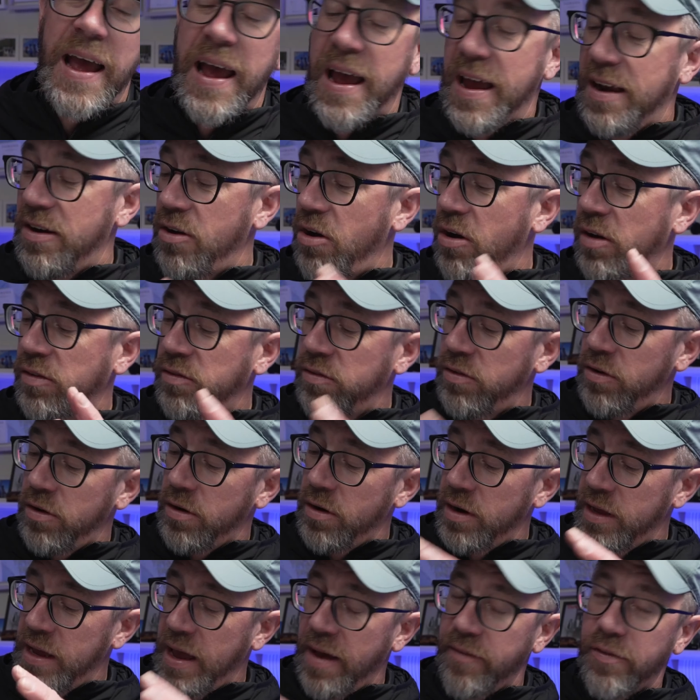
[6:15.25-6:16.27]
And I
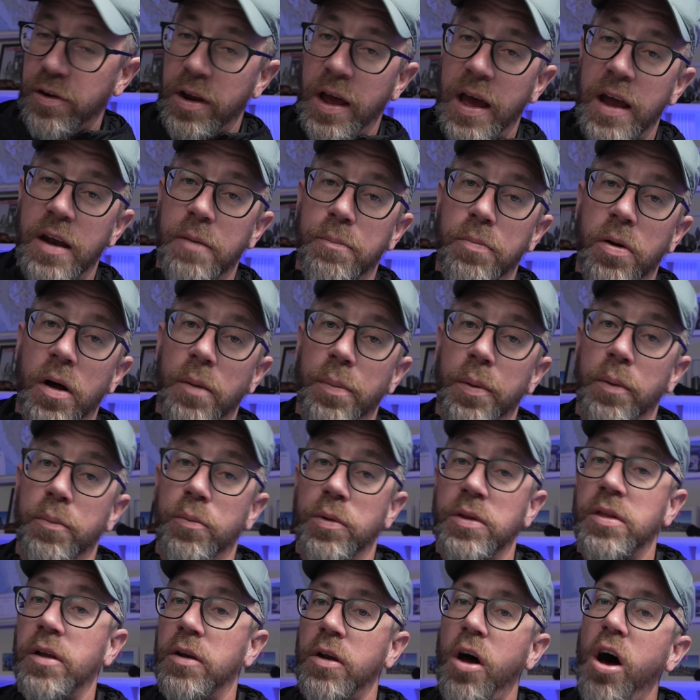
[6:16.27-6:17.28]
certainly haven't had a problem
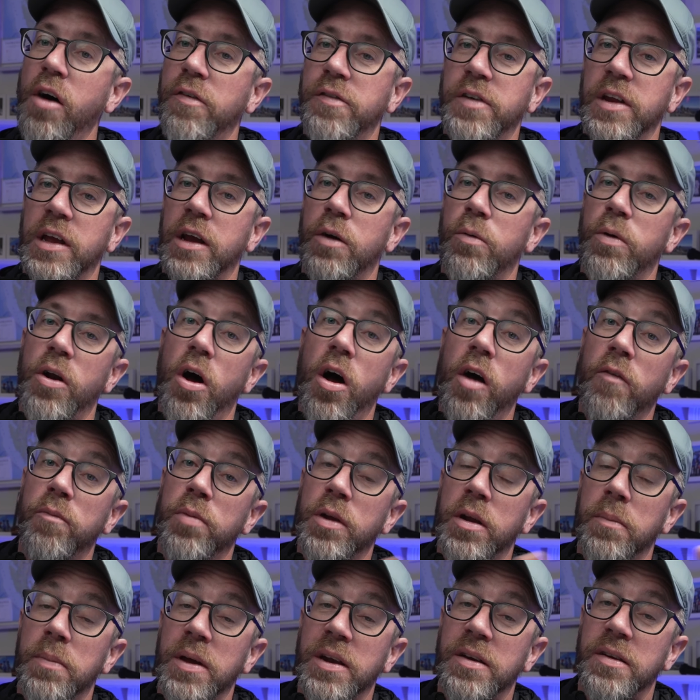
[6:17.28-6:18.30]
with the lofting when I've
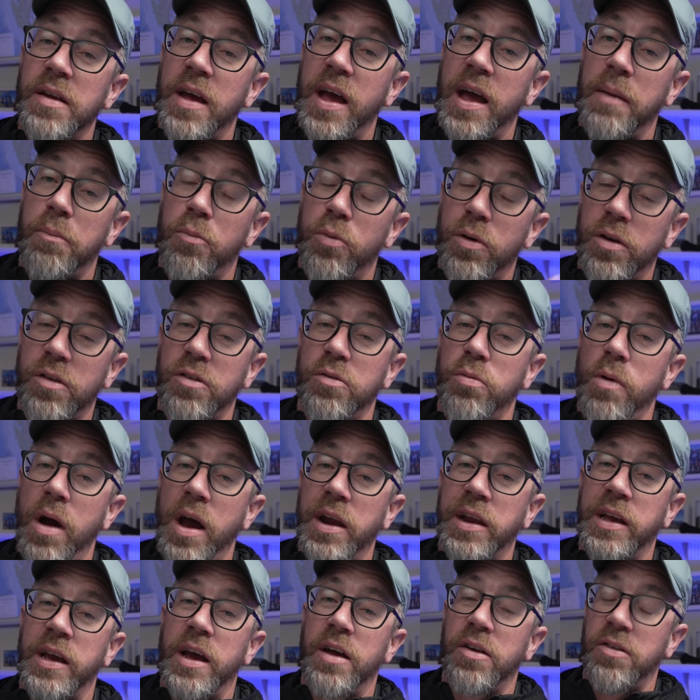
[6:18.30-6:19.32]
been a bit damp, when it's
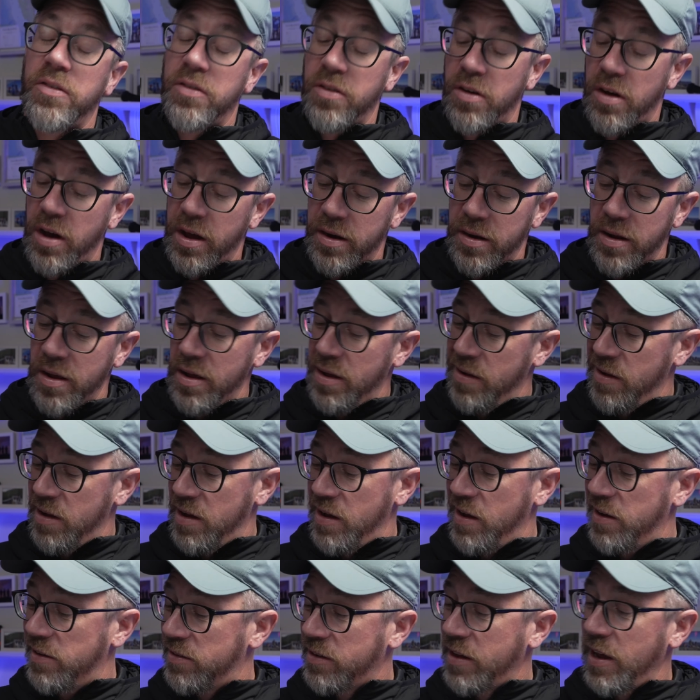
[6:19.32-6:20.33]
raining outside.
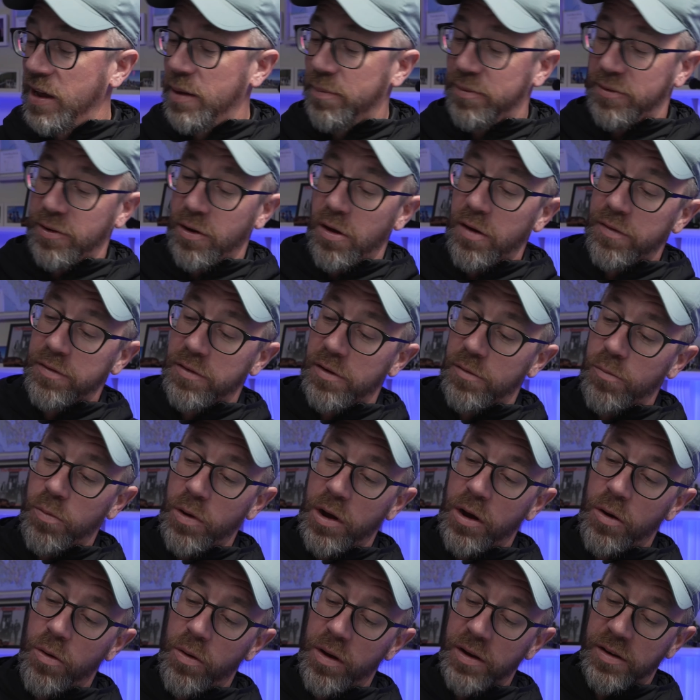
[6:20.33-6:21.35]
It keeps lofted
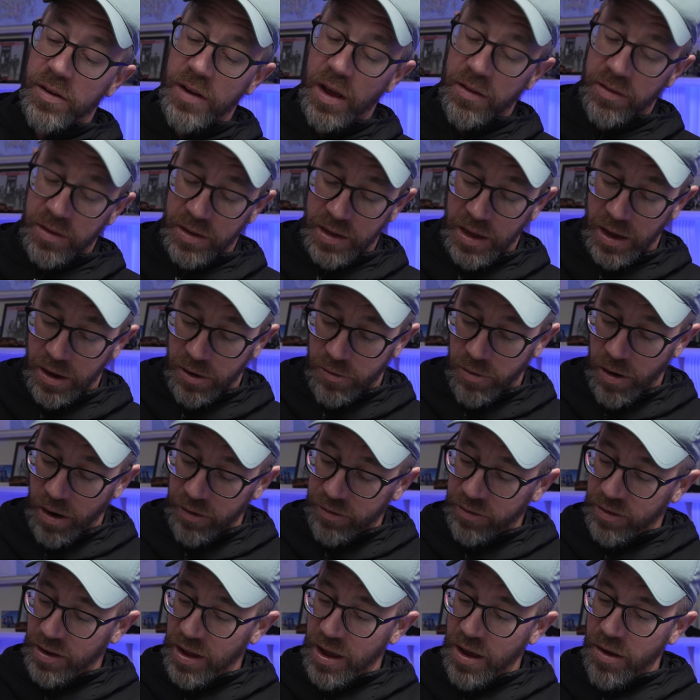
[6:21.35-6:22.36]
well. It doesn't get
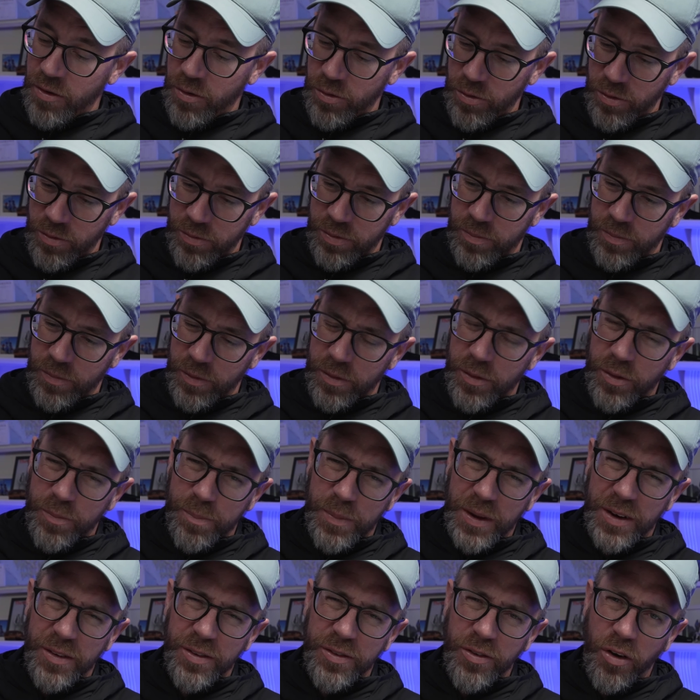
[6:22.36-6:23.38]
crushed down or
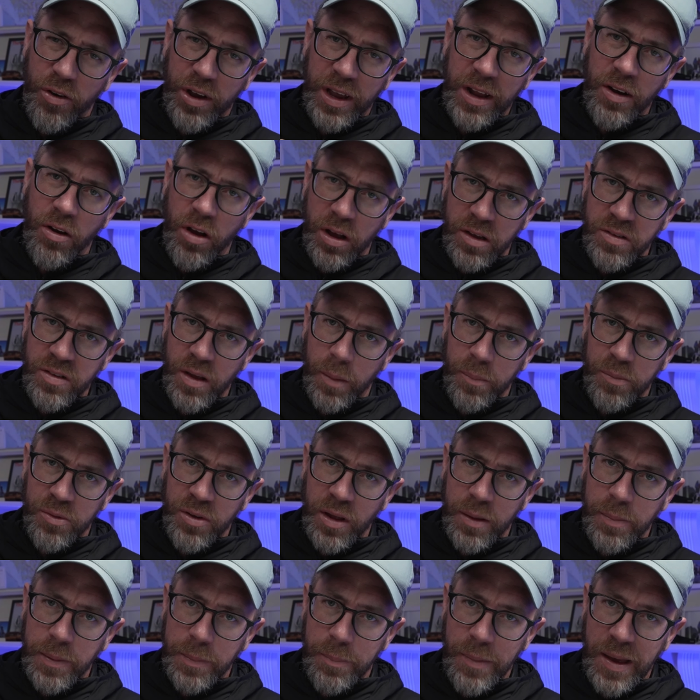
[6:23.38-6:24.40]
a bit soggy like some
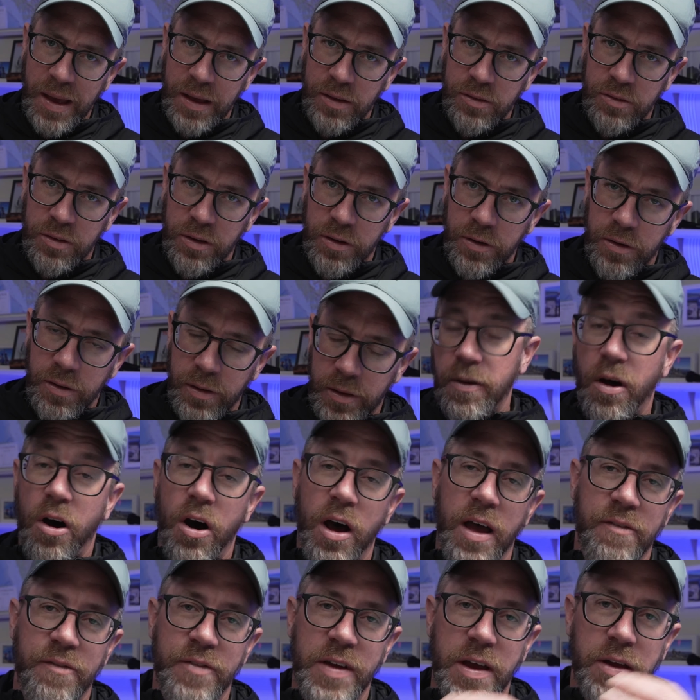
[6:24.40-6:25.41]
sleeping bags do.
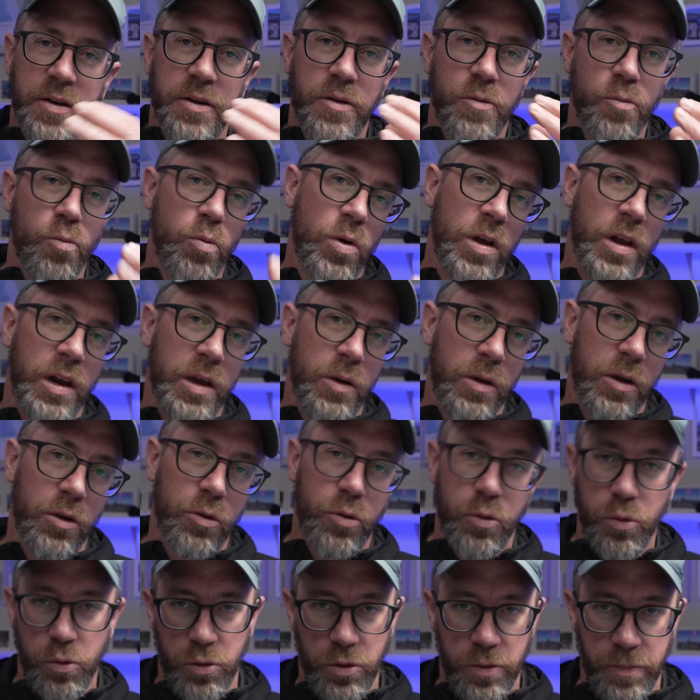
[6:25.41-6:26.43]
I have found it really
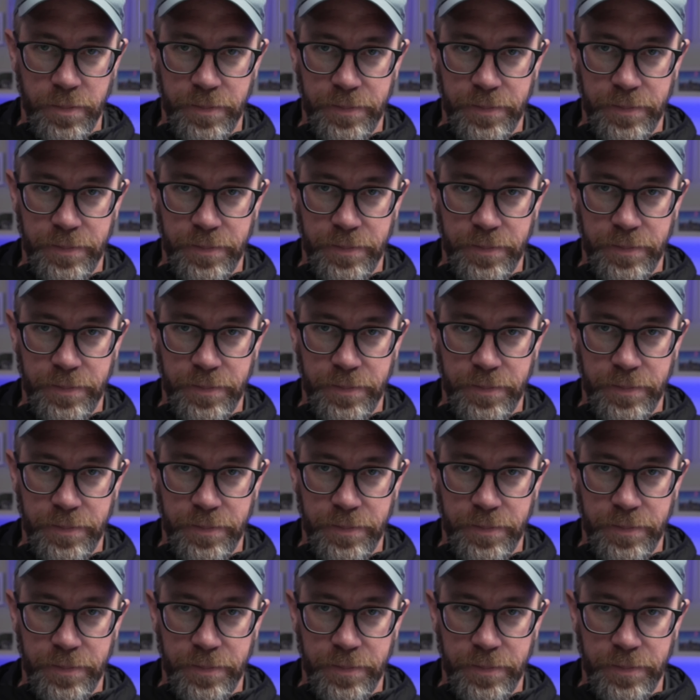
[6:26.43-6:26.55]
good.